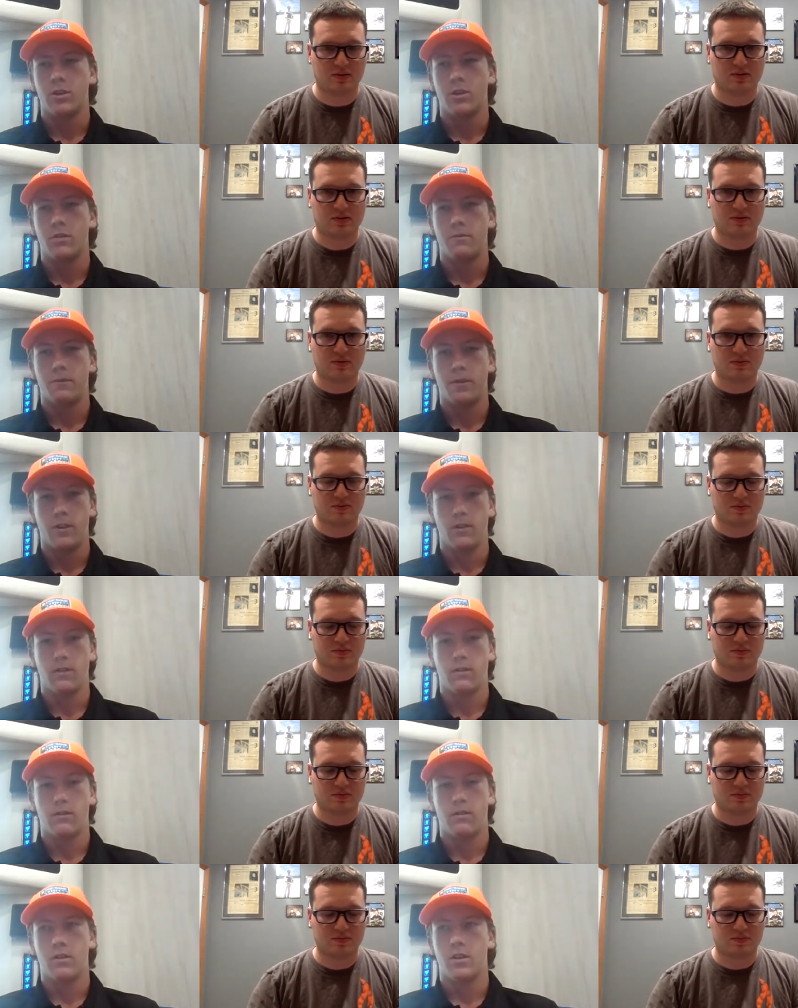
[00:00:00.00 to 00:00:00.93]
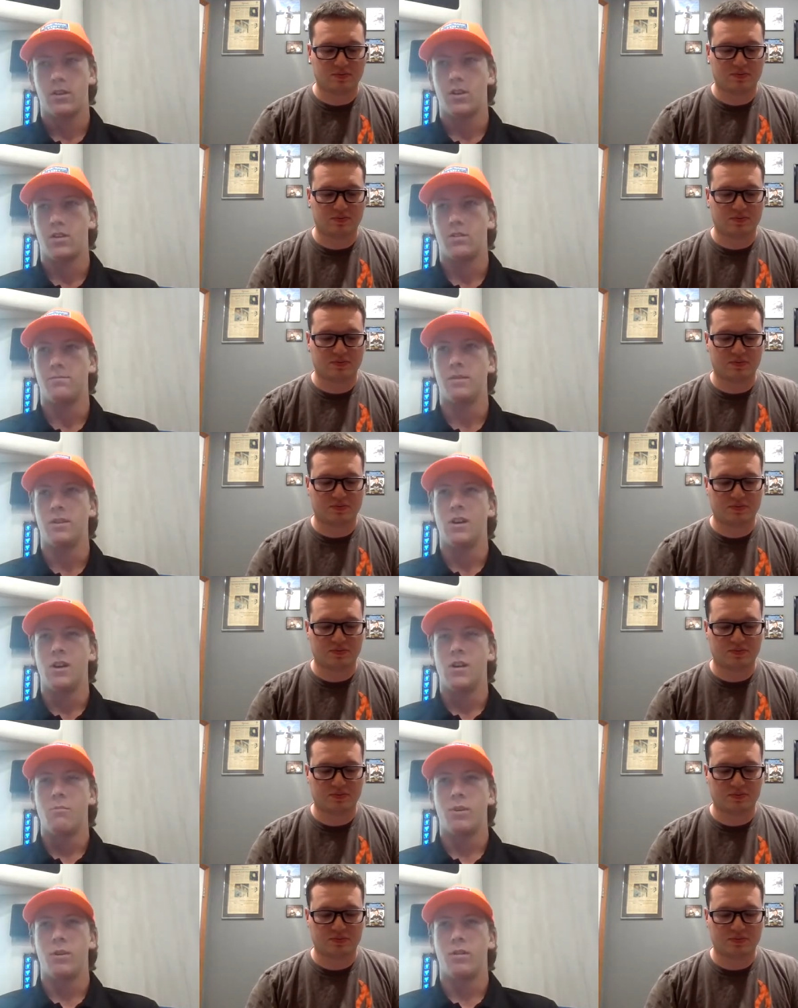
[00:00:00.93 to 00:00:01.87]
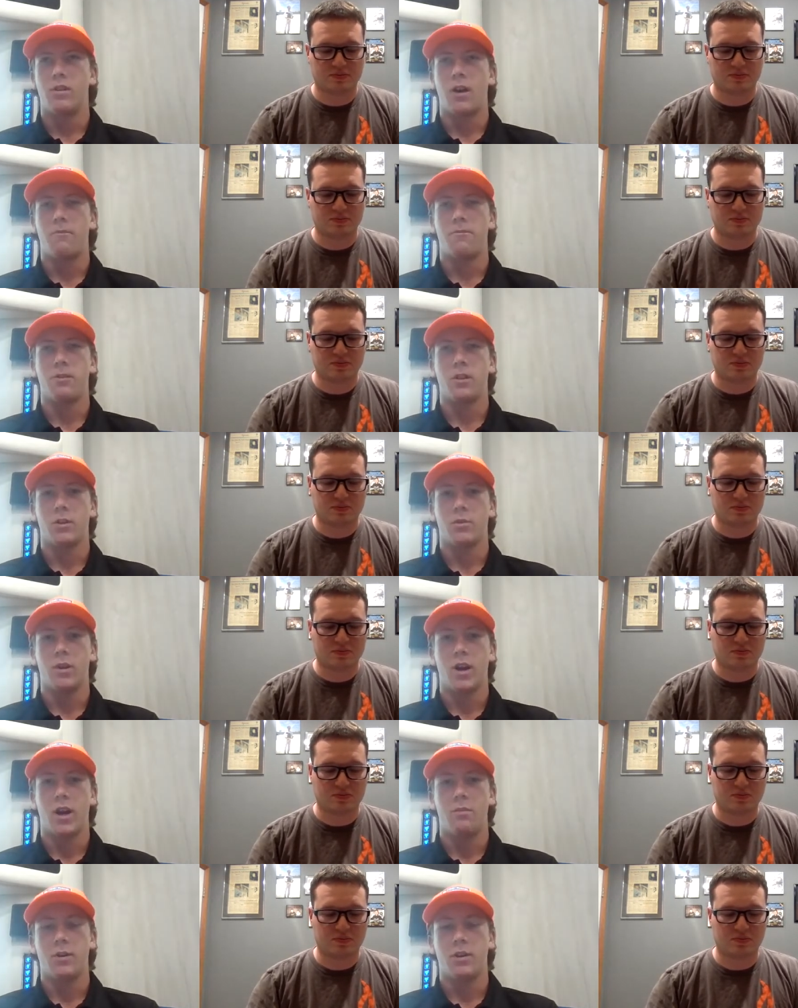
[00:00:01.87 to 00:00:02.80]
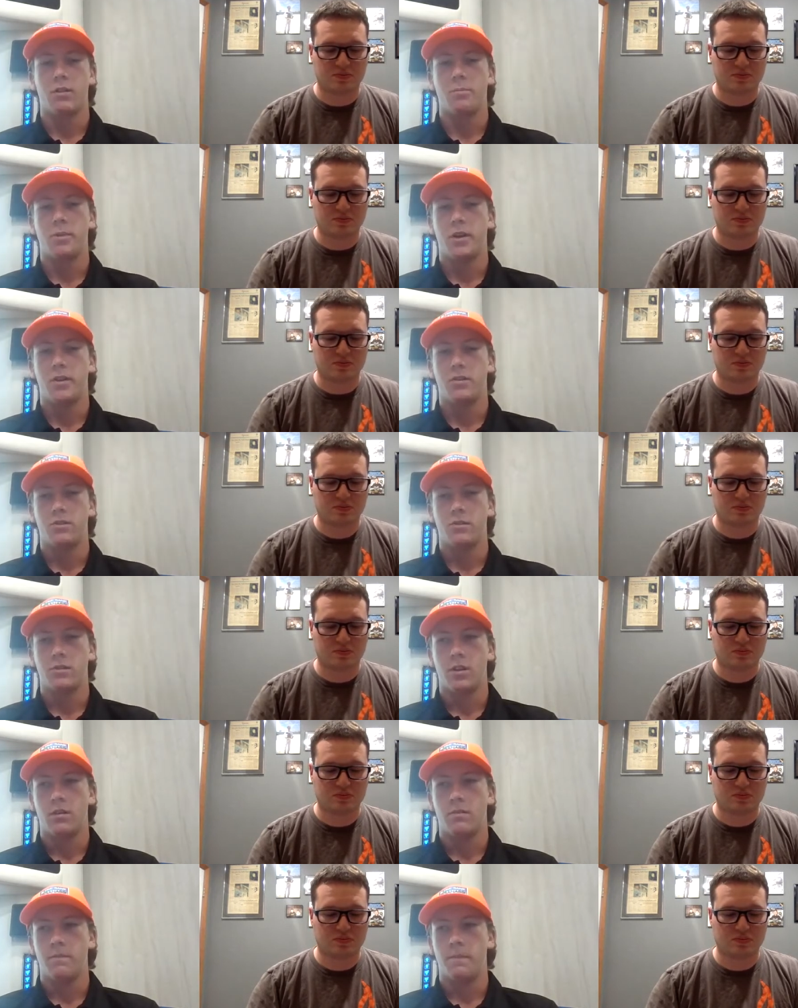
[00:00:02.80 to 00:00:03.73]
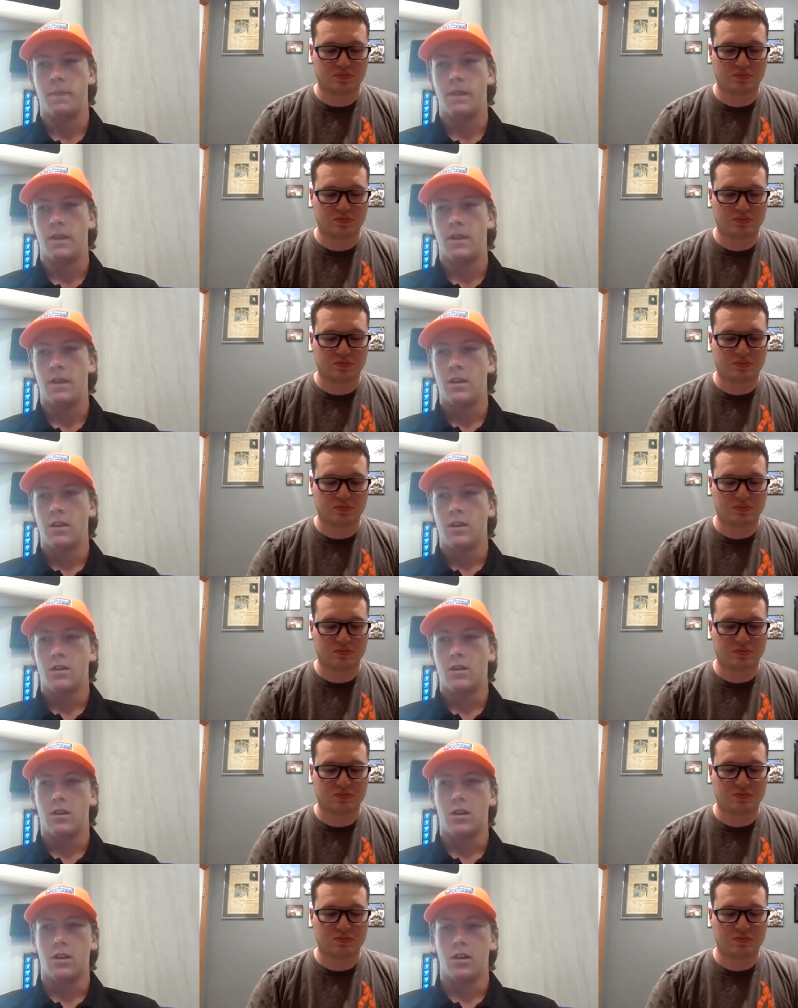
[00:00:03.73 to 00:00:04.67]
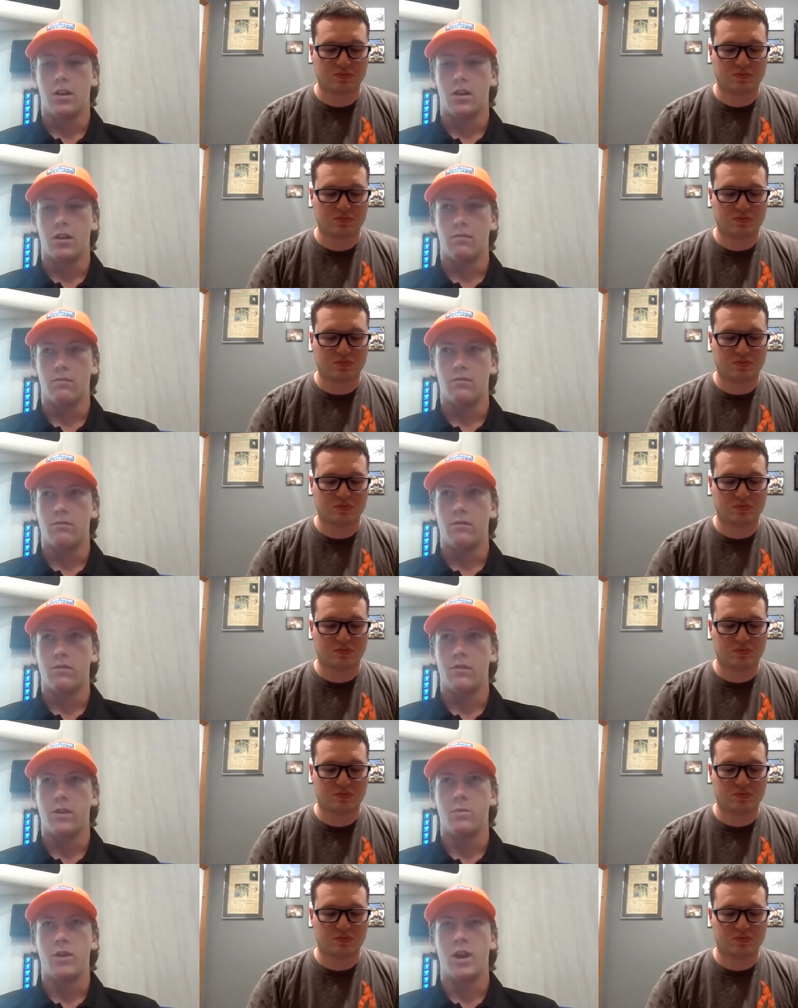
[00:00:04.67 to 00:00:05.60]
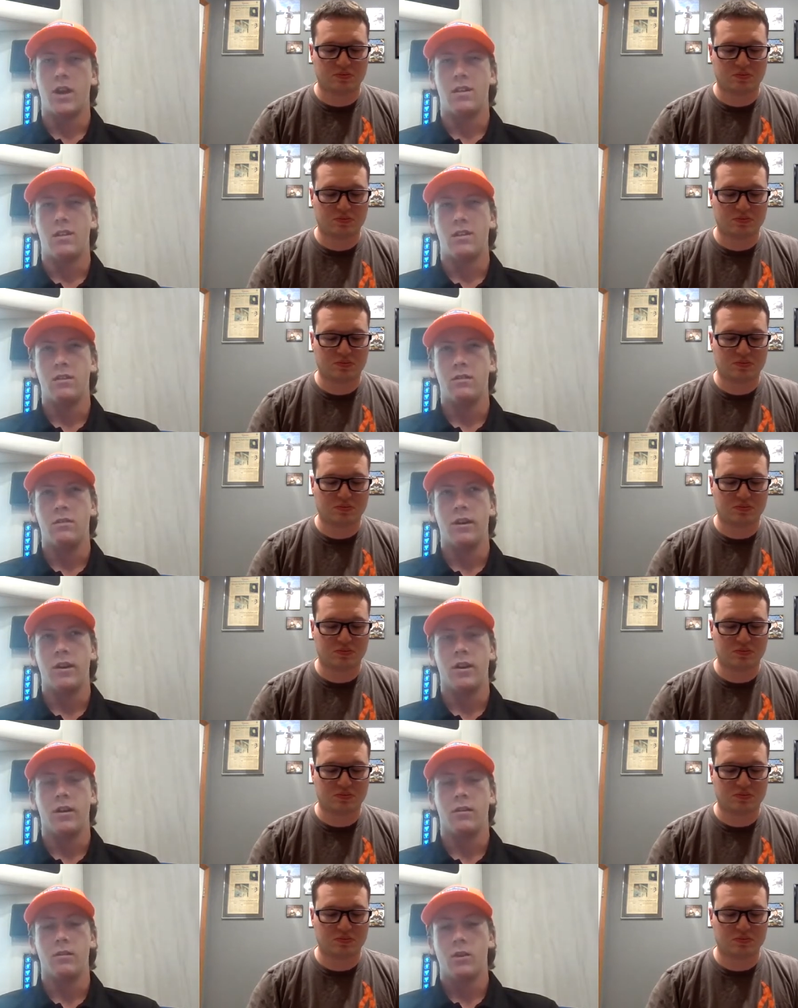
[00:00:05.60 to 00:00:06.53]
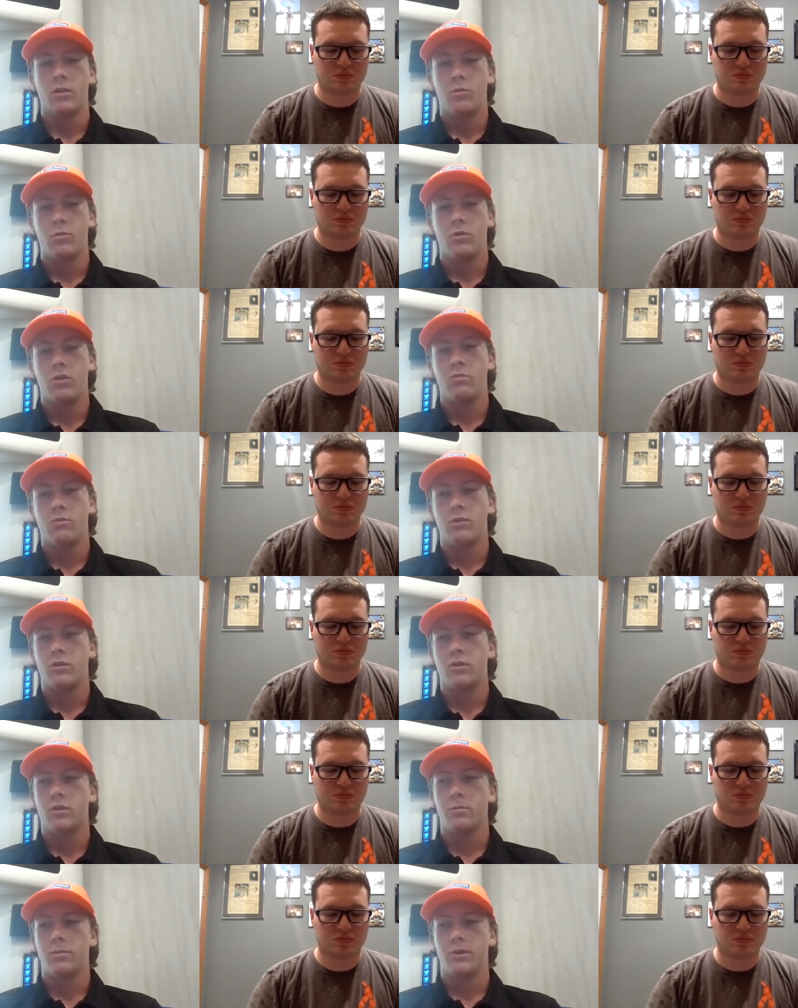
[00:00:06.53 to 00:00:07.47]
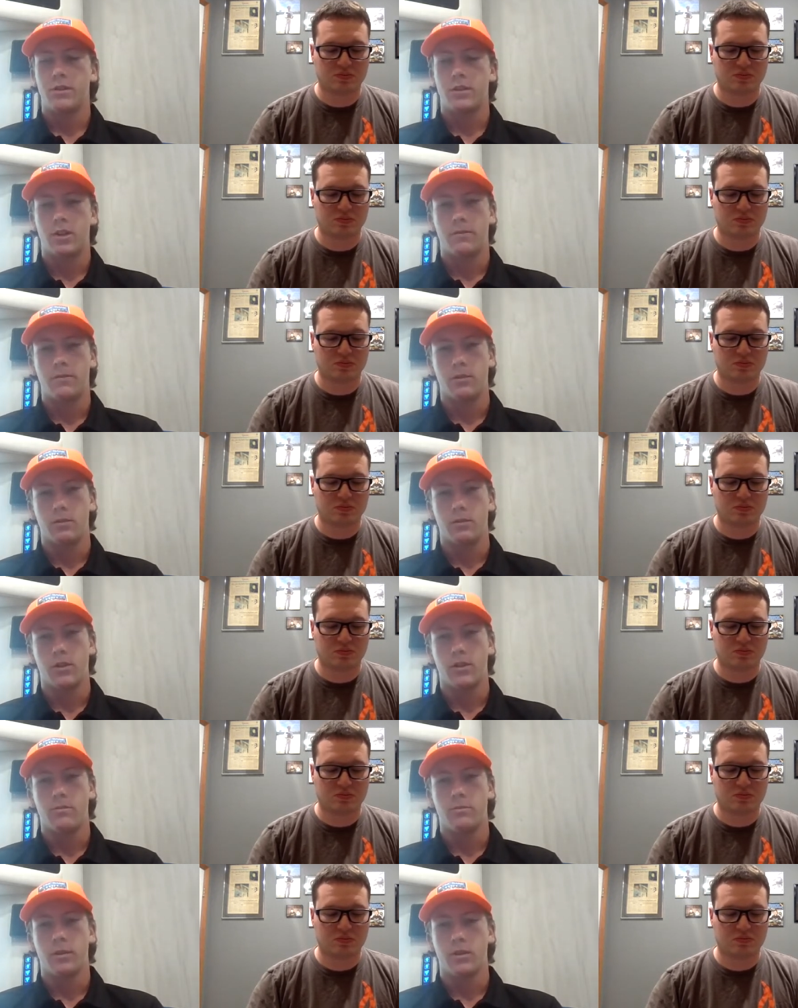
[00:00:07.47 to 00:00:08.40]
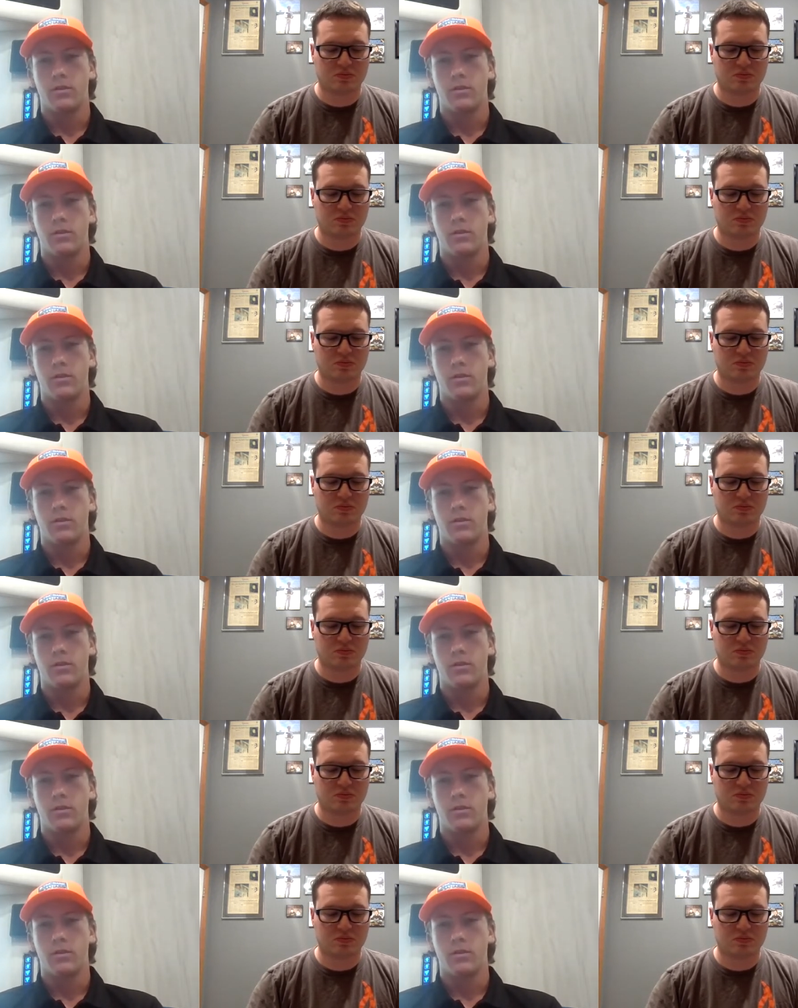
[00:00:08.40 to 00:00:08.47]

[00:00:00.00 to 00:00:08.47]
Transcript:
Speaker 1: We got fifth, um, but I feel like we had better pace than uh, then we ended there. We were a little bit tough in the race, but